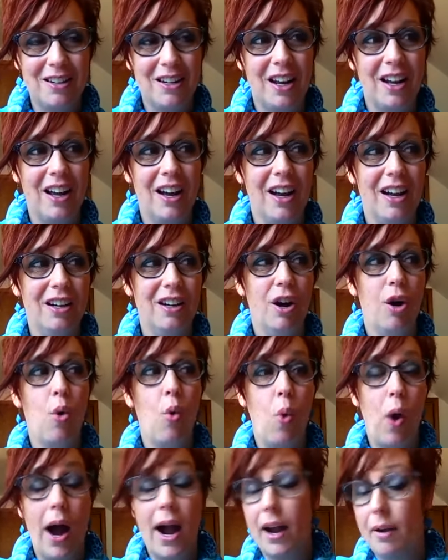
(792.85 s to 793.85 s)
And
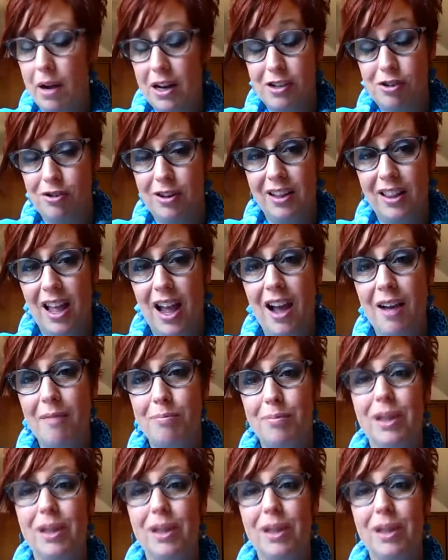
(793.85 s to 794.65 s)
why am I doing that?